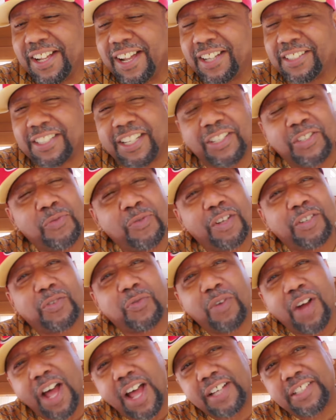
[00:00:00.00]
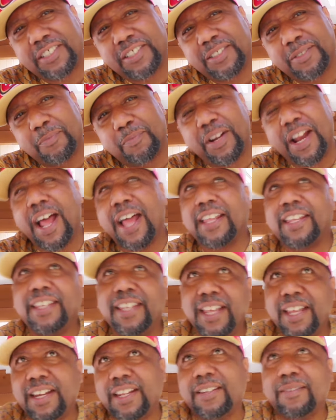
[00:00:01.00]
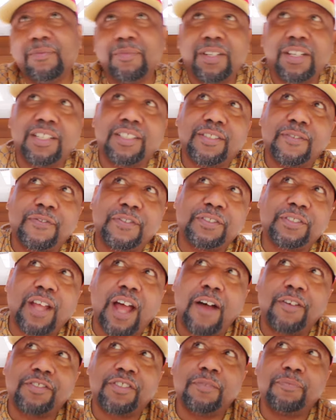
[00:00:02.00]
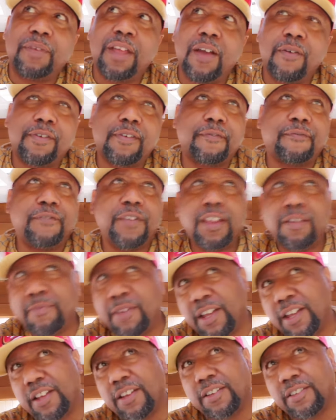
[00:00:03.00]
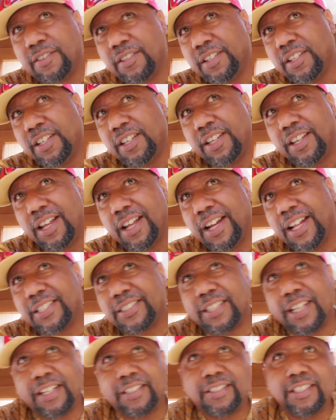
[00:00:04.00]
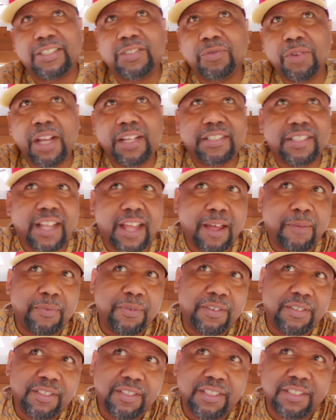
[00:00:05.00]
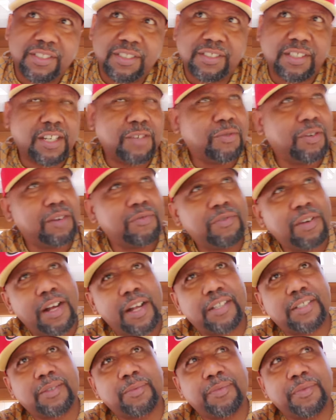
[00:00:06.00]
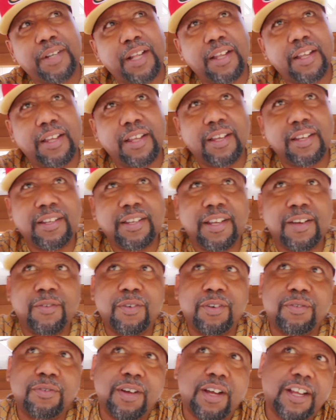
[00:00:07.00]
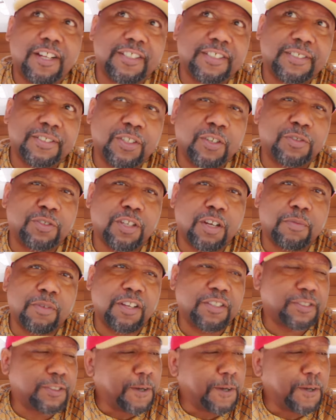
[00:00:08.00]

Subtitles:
I was like, you want to watch? But I get it because if it was, I was in the bed with a female and that same situation happened and she said, you want to watch? I'm like, hell yeah, I want to watch. You know what I'm talking about?